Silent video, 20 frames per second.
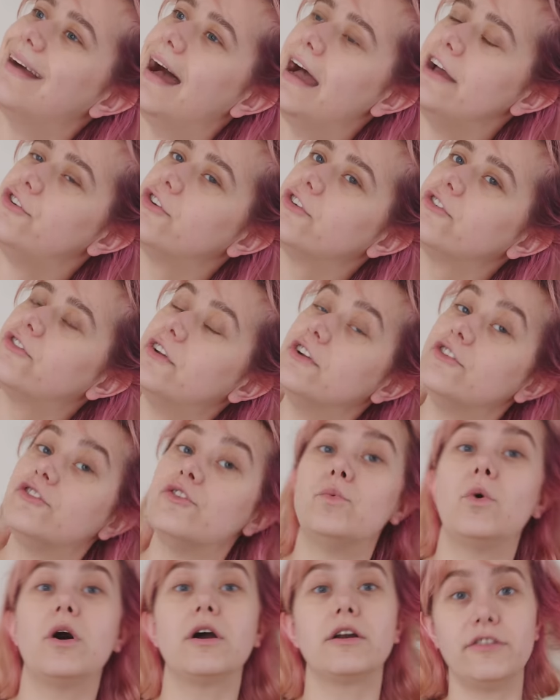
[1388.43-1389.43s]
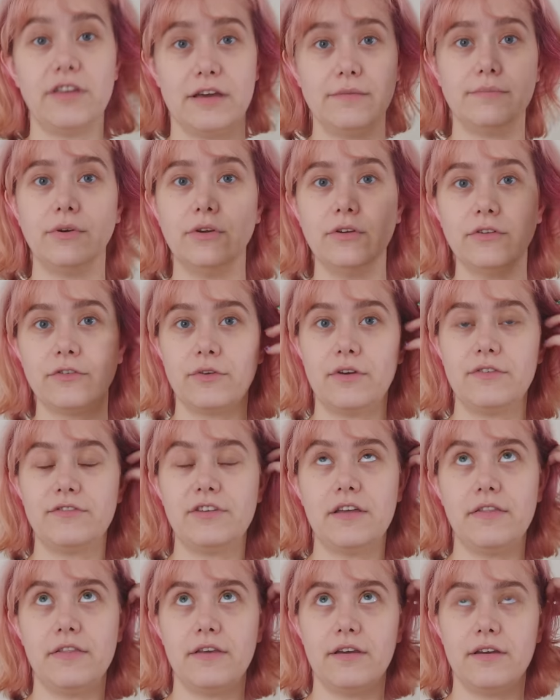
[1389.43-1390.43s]
I just finished the Water Temple, so I've
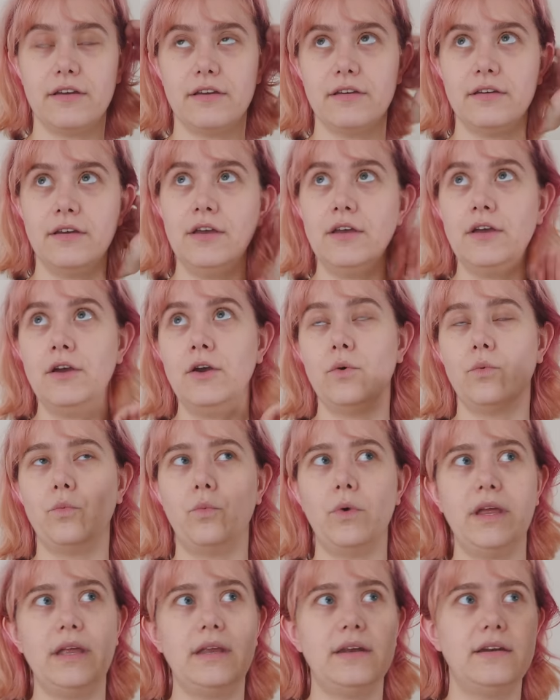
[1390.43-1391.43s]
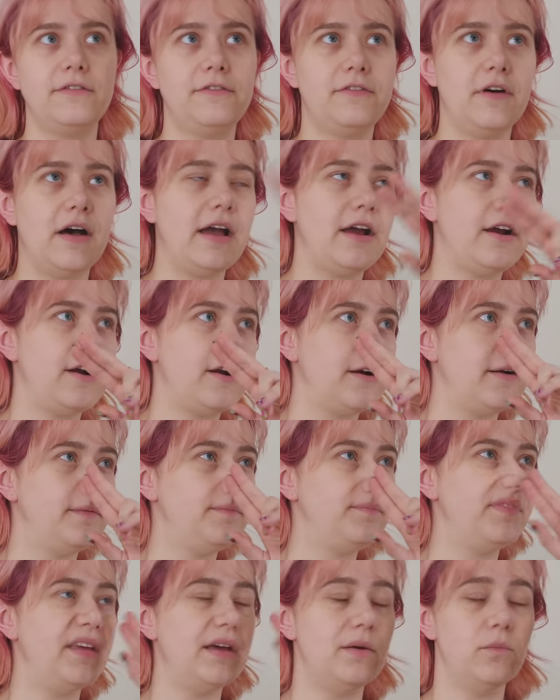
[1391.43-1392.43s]
done the Wind,
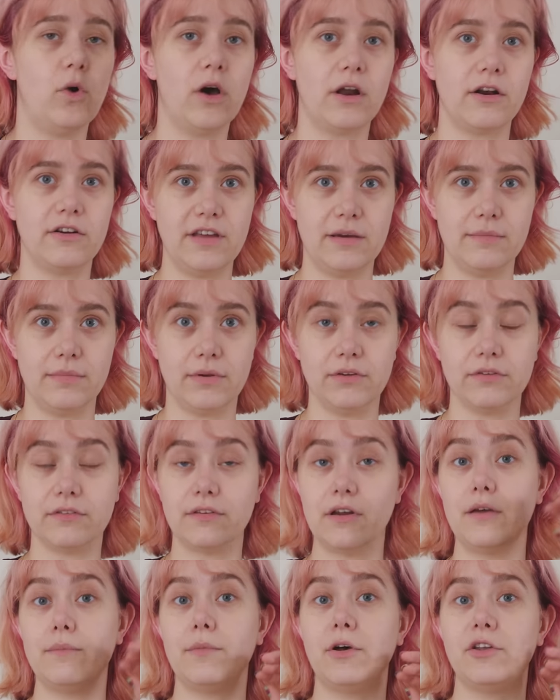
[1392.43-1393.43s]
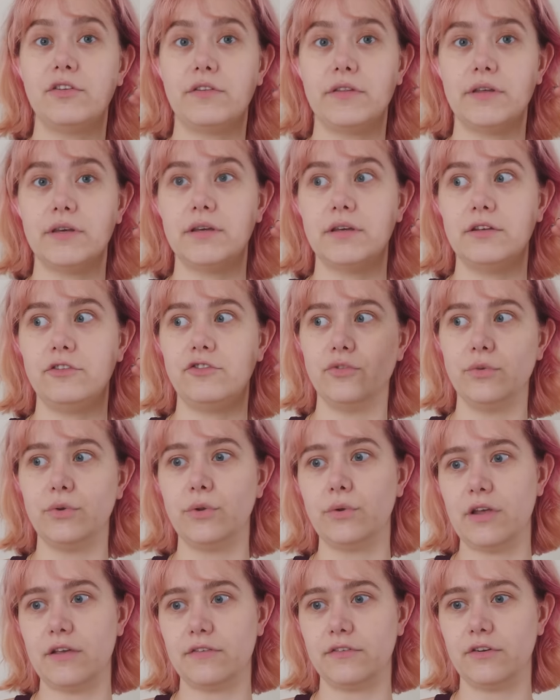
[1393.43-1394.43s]
Fire, and Water Temple, so now I'm onto the
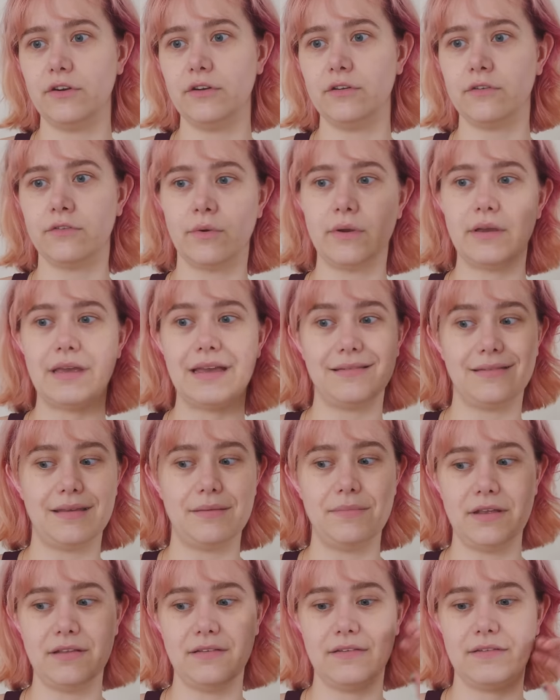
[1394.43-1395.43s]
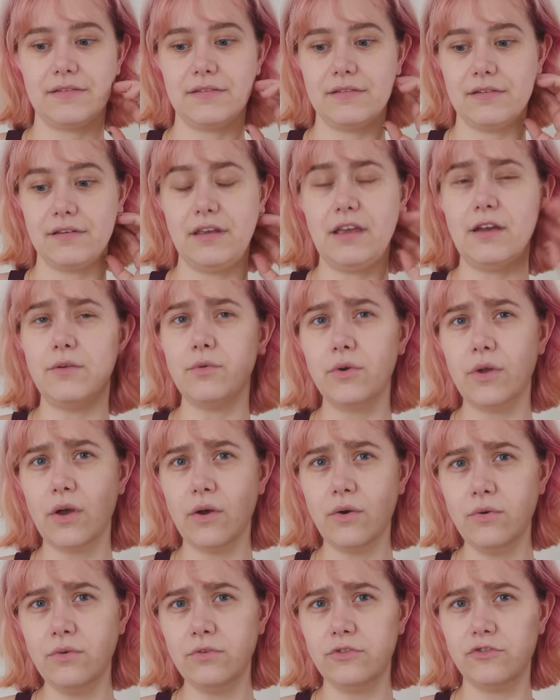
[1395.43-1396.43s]
Gerudo Desert. So I guess that means
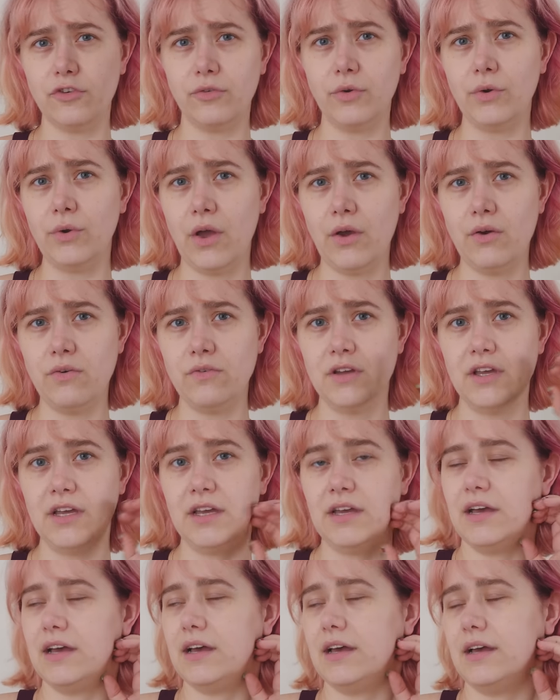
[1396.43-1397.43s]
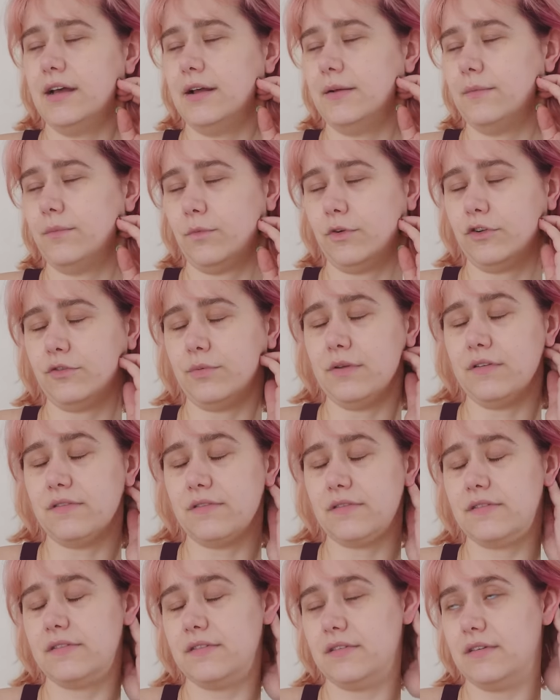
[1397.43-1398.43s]
Gerudo, Gerudo, um, which
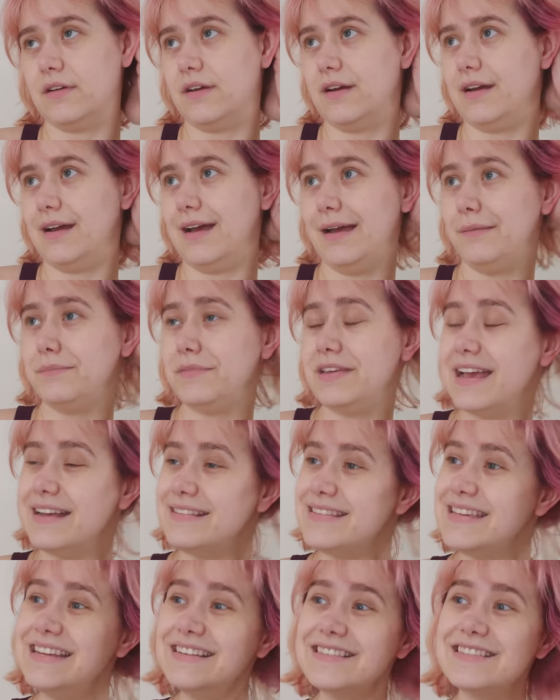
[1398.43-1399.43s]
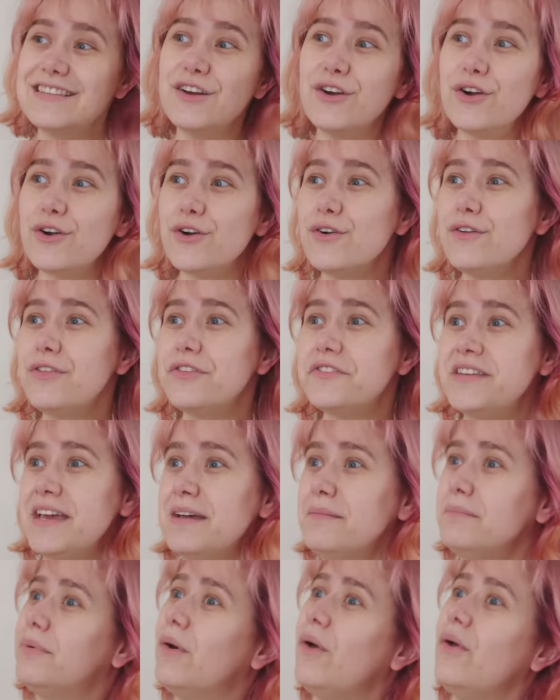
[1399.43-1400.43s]
means I'm guessing it's the Earth
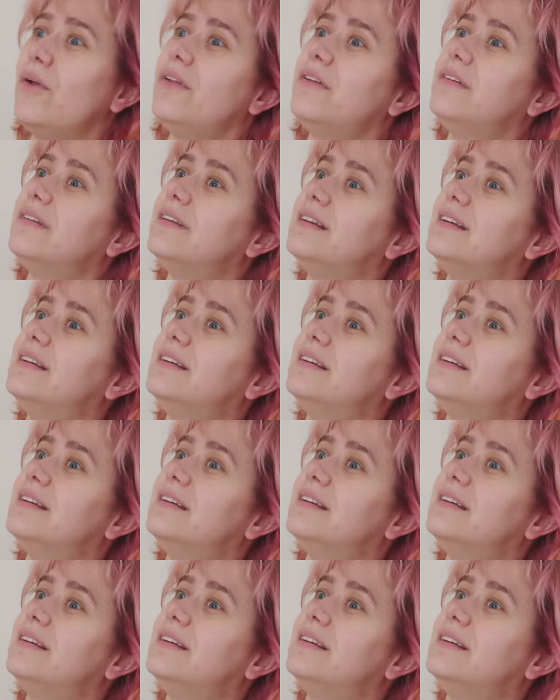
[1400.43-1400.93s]
Temple